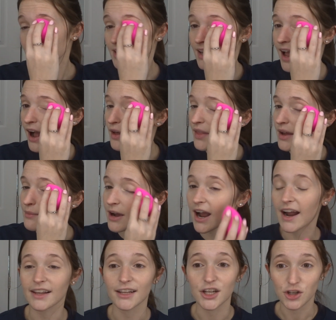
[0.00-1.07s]
now that my
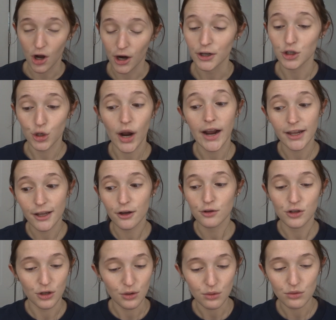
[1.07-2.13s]
eyelids are dry though
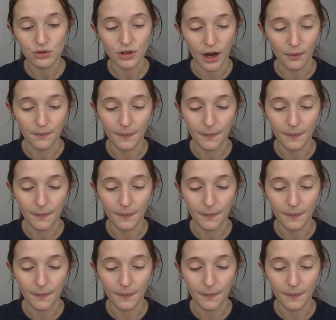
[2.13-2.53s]
too. So,